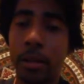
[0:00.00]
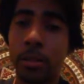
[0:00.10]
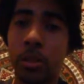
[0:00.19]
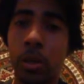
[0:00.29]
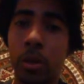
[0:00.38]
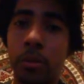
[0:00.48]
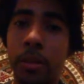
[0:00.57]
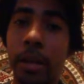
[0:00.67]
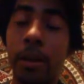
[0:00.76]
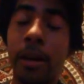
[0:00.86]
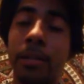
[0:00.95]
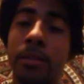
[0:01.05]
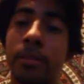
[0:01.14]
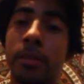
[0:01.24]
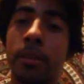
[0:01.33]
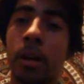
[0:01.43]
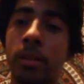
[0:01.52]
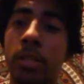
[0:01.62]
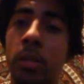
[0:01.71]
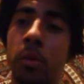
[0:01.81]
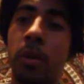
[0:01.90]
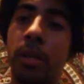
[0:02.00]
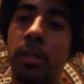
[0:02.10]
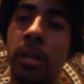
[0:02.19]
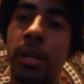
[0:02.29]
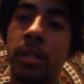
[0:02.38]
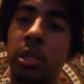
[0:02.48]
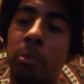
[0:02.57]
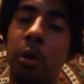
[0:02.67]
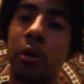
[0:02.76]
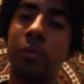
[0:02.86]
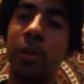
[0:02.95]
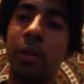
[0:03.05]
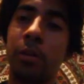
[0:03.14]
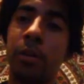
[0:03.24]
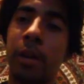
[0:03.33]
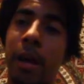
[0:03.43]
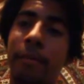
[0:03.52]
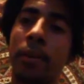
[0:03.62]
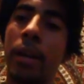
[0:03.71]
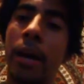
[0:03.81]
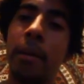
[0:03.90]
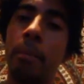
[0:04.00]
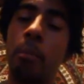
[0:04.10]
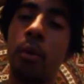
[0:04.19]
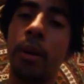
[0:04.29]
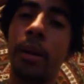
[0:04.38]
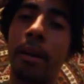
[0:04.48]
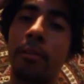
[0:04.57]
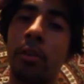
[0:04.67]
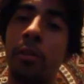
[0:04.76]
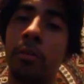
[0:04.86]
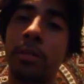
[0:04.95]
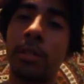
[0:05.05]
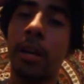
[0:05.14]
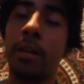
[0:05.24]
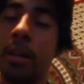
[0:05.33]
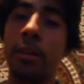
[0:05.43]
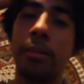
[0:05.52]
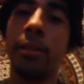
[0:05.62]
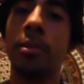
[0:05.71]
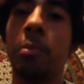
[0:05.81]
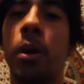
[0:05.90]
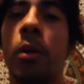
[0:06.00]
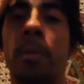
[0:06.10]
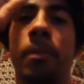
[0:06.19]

So, thank you guys. I'll see you in tomorrow's video. Have a good night, morning, and afternoon. Sayonara till tomorrow.